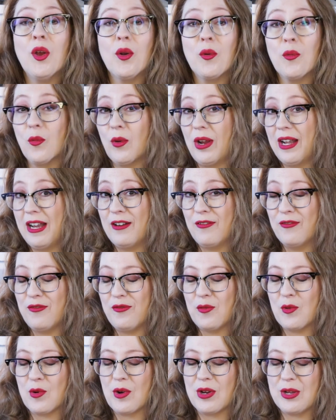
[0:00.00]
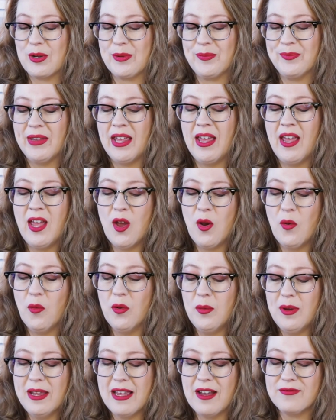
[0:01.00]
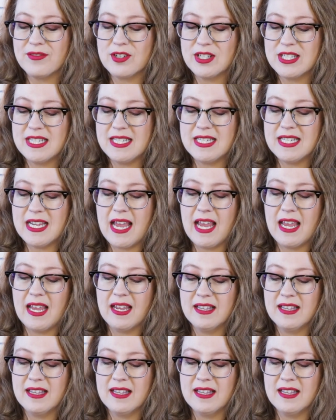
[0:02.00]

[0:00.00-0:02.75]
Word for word: reading for you. What do we have for today?